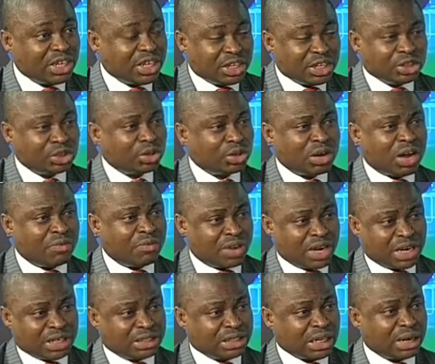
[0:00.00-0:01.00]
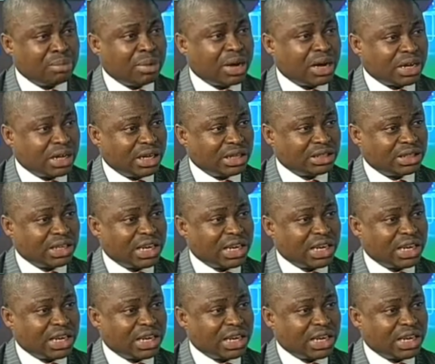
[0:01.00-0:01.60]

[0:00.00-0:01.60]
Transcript: into our financial market.